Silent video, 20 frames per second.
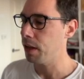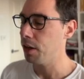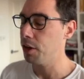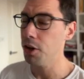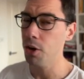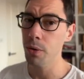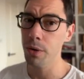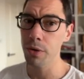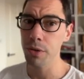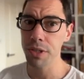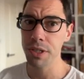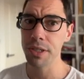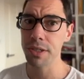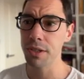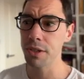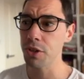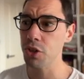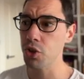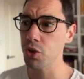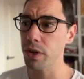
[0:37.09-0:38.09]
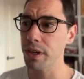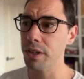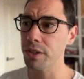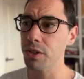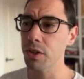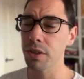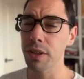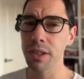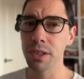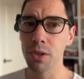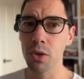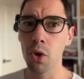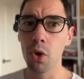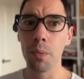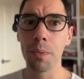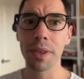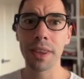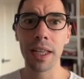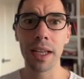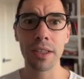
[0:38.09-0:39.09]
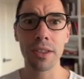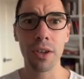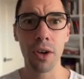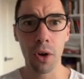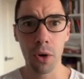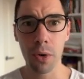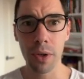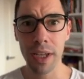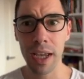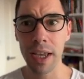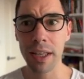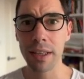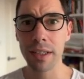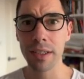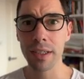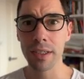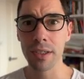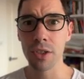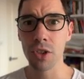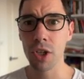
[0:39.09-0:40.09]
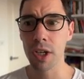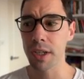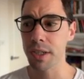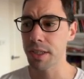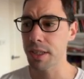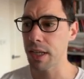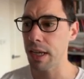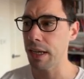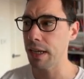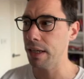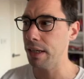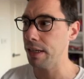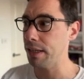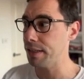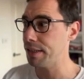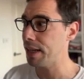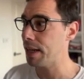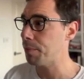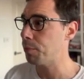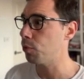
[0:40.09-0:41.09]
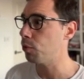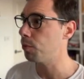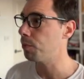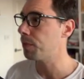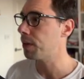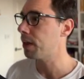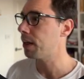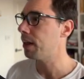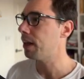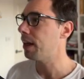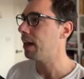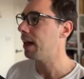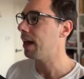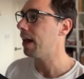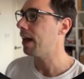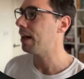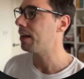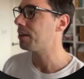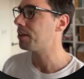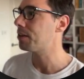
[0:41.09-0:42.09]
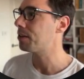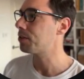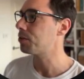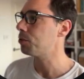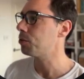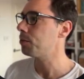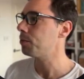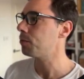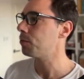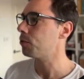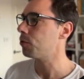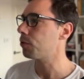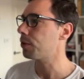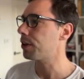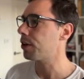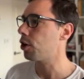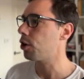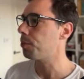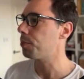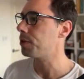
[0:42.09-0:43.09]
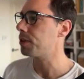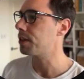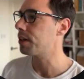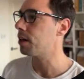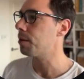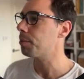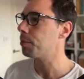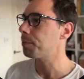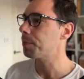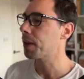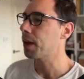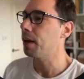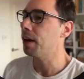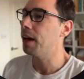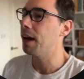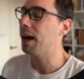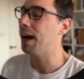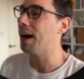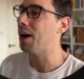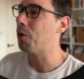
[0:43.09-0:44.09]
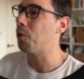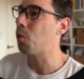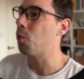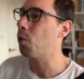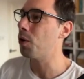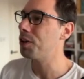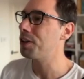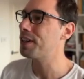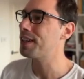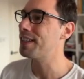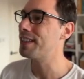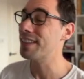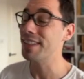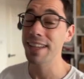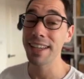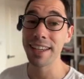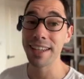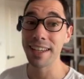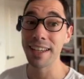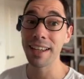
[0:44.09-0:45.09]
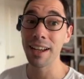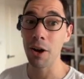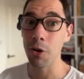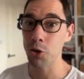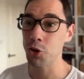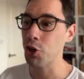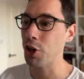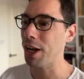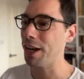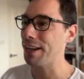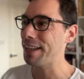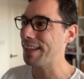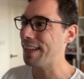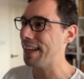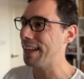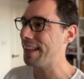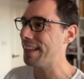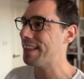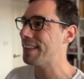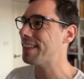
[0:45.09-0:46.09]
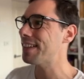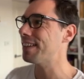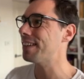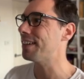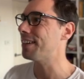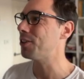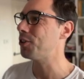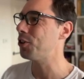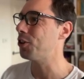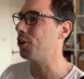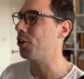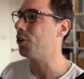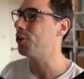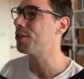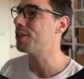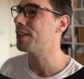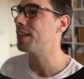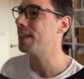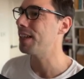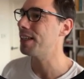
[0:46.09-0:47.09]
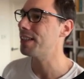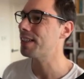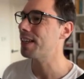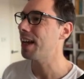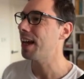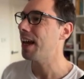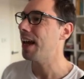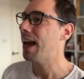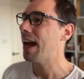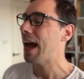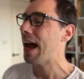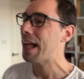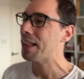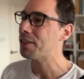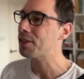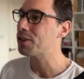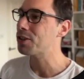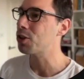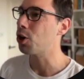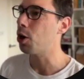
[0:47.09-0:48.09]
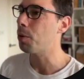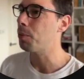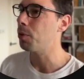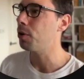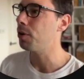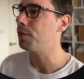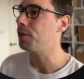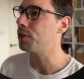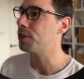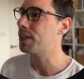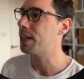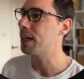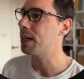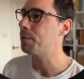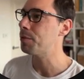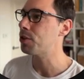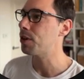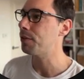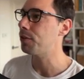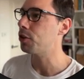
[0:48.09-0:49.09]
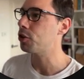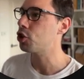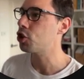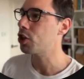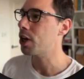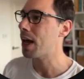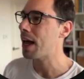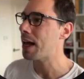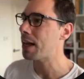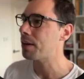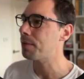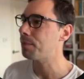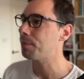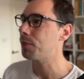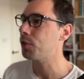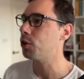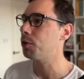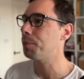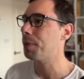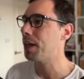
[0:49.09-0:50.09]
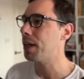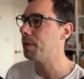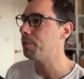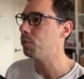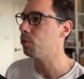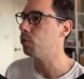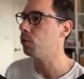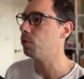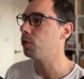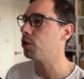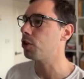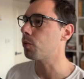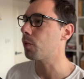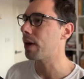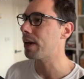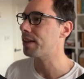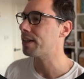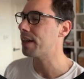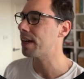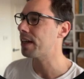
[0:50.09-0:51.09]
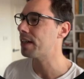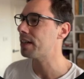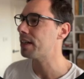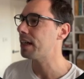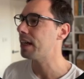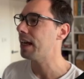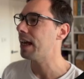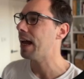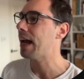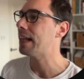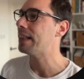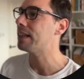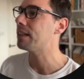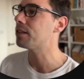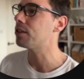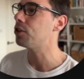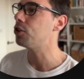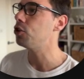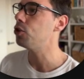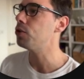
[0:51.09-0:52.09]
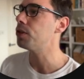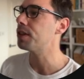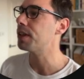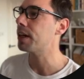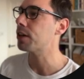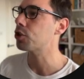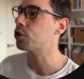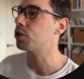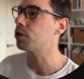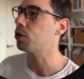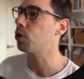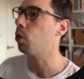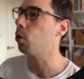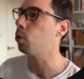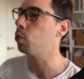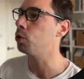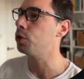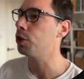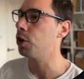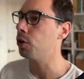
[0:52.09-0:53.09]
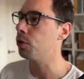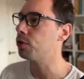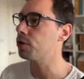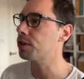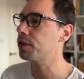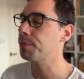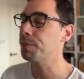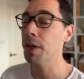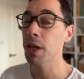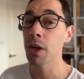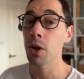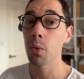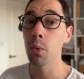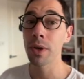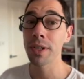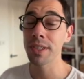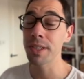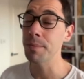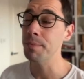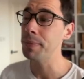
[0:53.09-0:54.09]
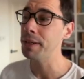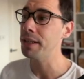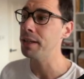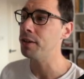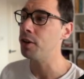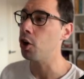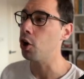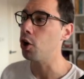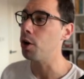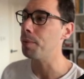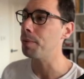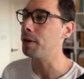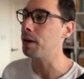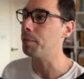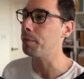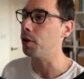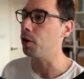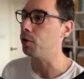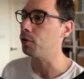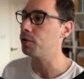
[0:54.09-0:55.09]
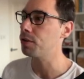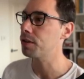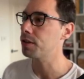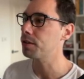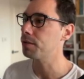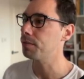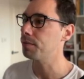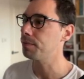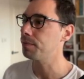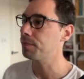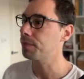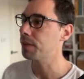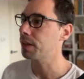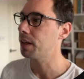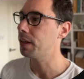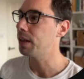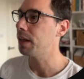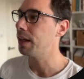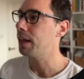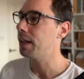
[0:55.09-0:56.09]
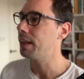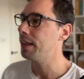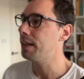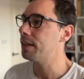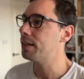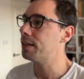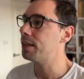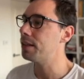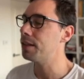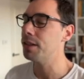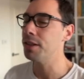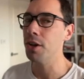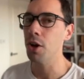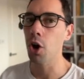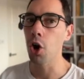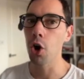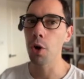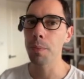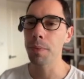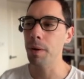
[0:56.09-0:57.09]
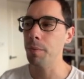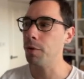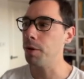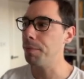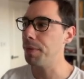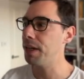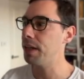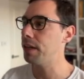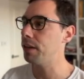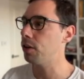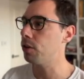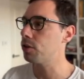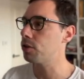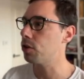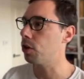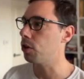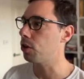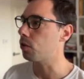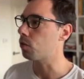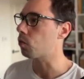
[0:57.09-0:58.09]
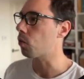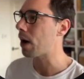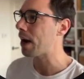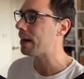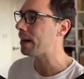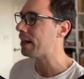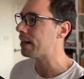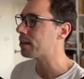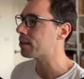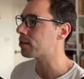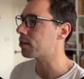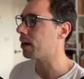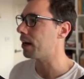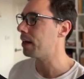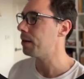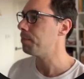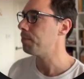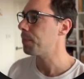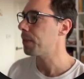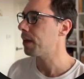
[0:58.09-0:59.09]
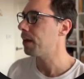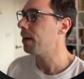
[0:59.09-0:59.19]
No one else is going to join us on this call, but that's okay. This is just an example, and already opened it up. What you can see here, I'll show you how to get into your notes, is at the top of your Teams, you have your chat, your people, your raise hand, and there's a new section called Notes. We're simply going to open up Notes. This is going to open up your meeting notes on the right hand side.